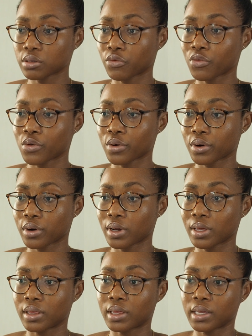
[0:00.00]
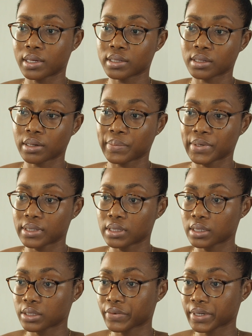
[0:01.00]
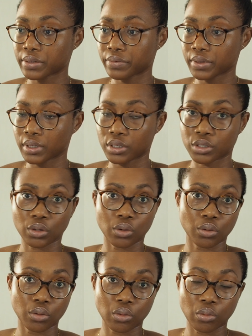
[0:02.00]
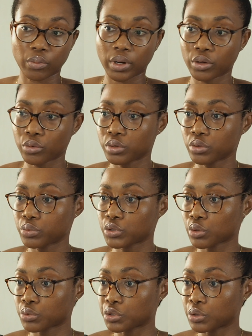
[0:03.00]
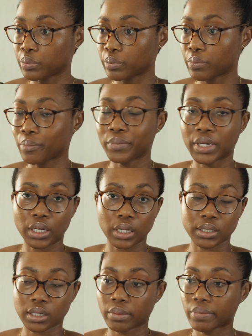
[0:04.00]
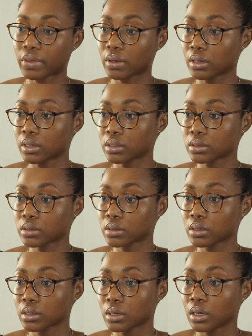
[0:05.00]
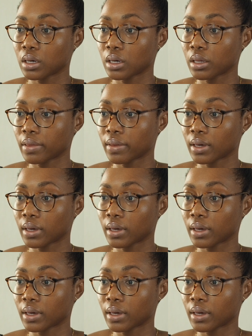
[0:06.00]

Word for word: for this business effectively. So my YouTube social media type things. And